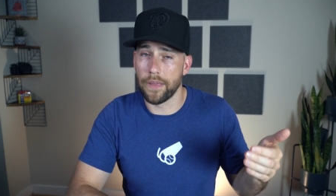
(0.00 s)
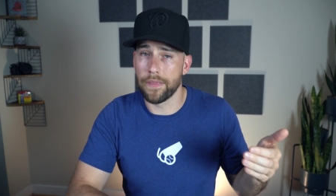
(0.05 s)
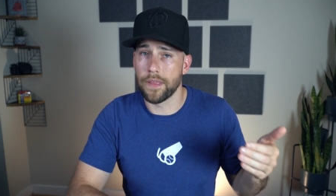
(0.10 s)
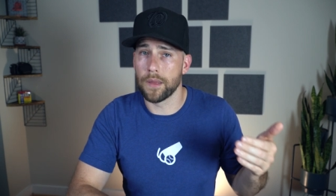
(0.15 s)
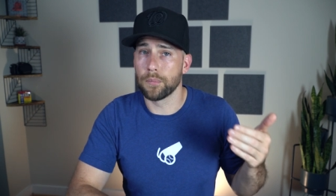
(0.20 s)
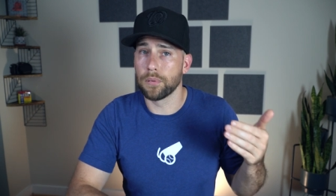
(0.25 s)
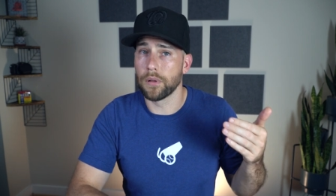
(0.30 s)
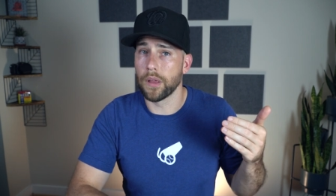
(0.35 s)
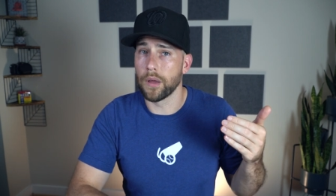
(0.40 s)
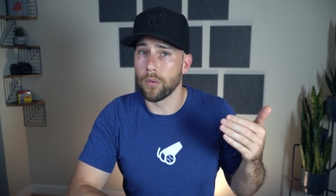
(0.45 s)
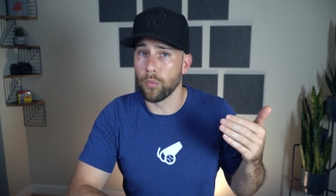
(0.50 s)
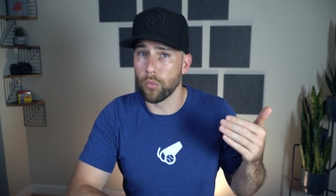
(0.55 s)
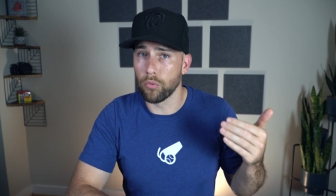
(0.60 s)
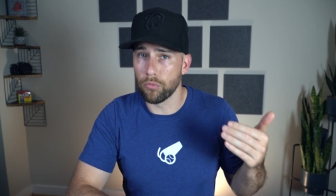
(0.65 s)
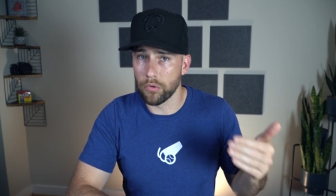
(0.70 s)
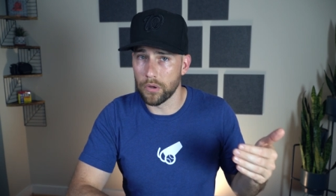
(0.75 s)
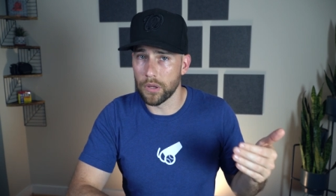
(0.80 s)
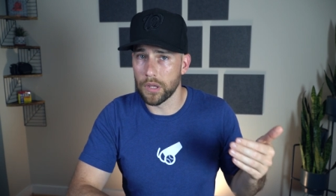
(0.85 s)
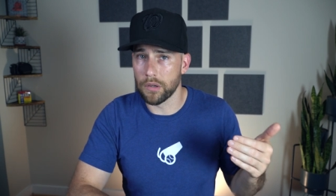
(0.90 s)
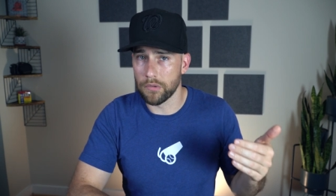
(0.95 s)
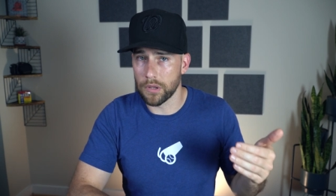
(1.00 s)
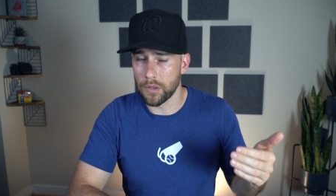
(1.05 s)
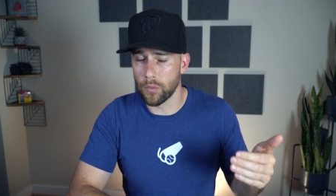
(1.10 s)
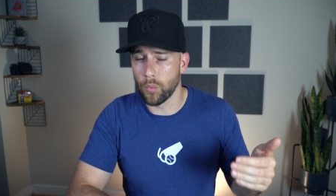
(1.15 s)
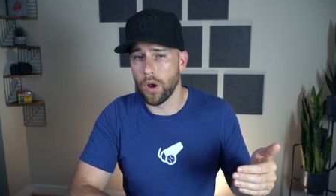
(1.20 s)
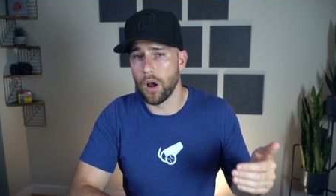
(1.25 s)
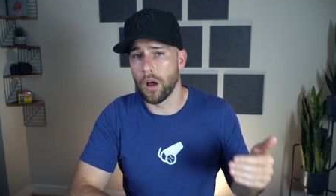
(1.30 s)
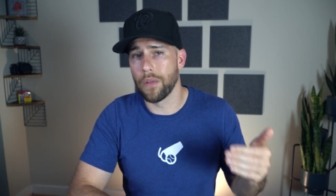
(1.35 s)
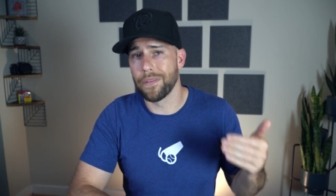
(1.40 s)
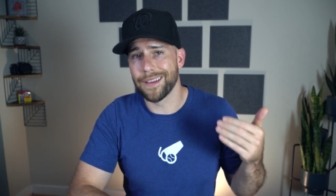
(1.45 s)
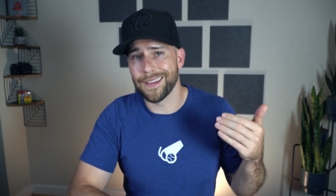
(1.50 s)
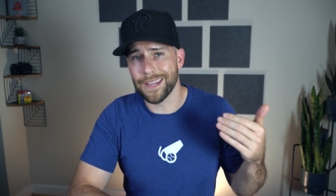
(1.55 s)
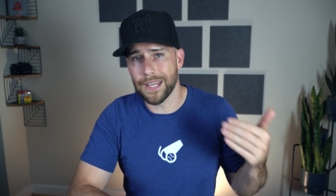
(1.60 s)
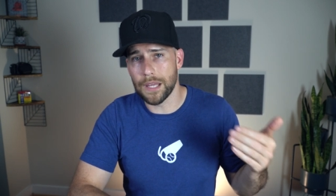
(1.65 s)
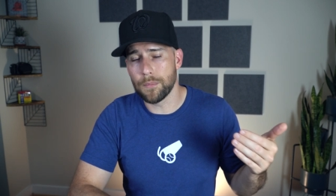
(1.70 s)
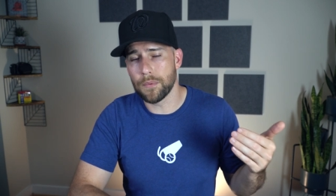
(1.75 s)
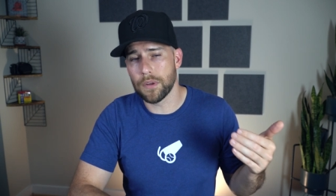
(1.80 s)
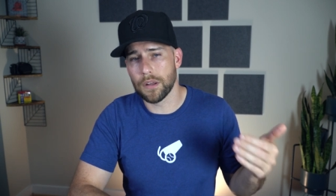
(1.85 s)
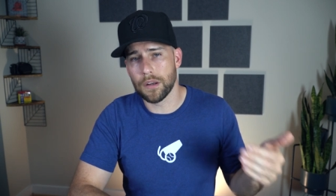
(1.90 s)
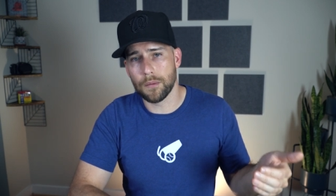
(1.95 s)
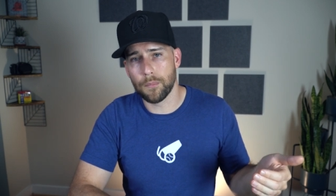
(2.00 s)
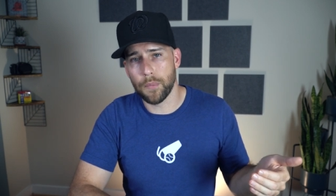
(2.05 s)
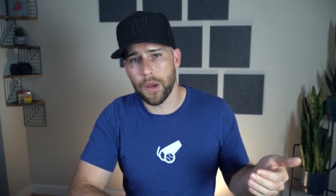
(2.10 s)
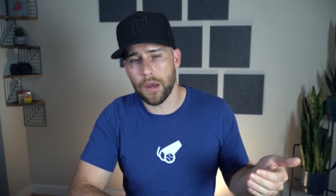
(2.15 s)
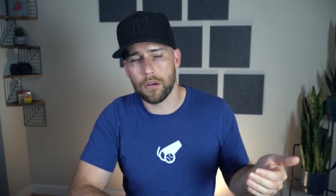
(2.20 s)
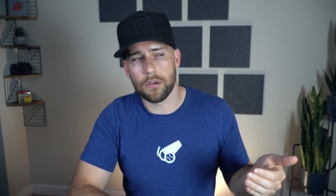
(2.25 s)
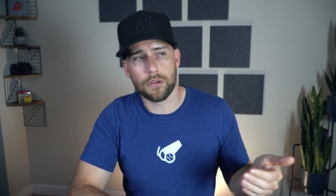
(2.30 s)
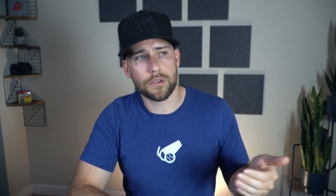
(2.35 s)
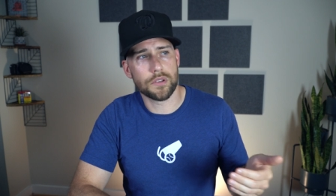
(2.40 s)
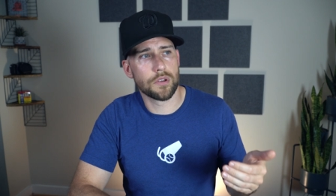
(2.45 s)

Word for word: and they play really, really well, and they keep getting better.